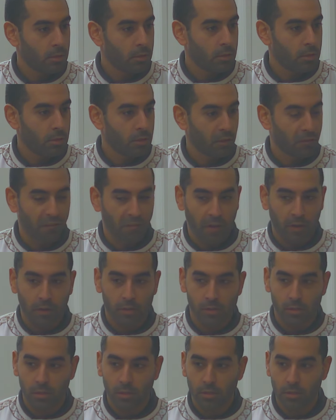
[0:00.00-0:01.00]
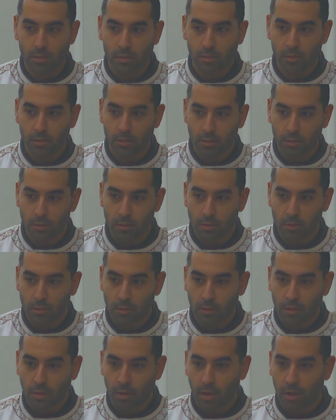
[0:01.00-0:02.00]
the Pharisees
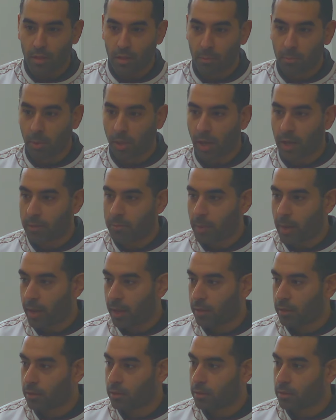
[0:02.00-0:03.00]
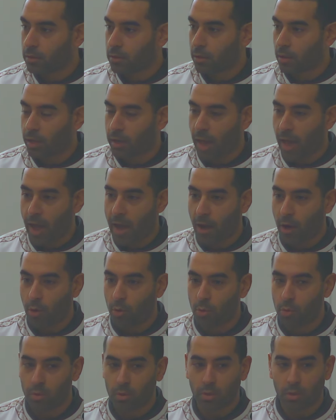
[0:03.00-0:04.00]
and the blind man, and how
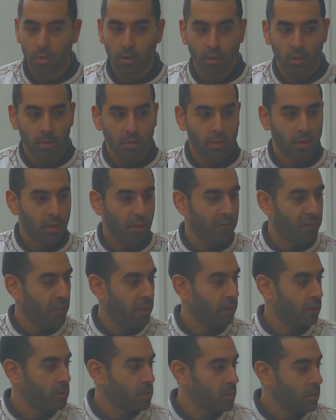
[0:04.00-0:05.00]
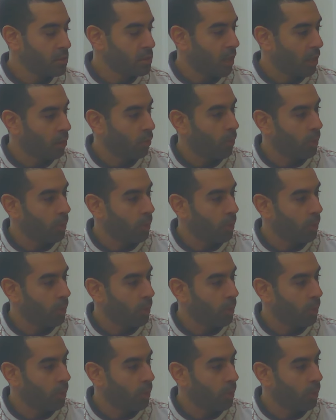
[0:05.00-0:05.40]
the Pharisees, on the one